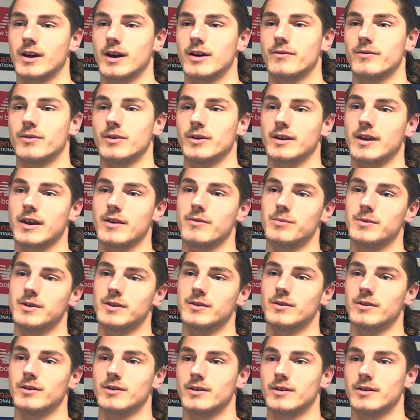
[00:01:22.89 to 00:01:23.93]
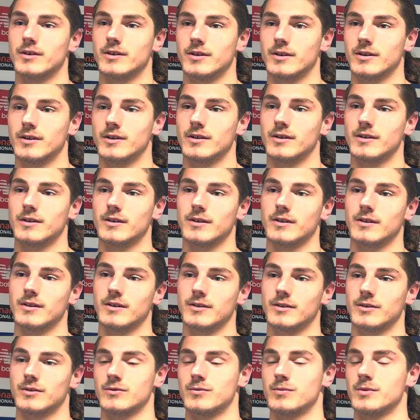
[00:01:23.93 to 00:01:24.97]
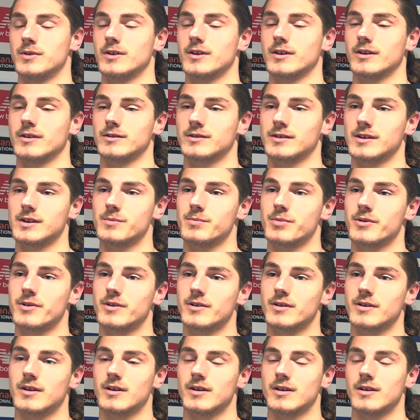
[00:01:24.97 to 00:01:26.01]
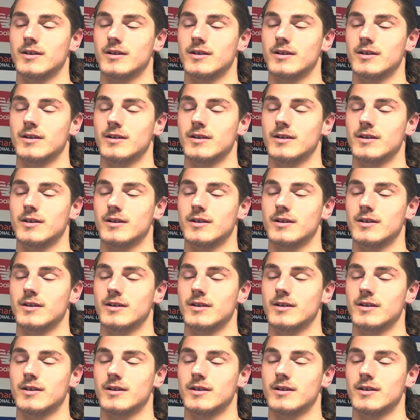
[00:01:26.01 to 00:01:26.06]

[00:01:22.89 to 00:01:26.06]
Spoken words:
gaffer gave me to be the skipper.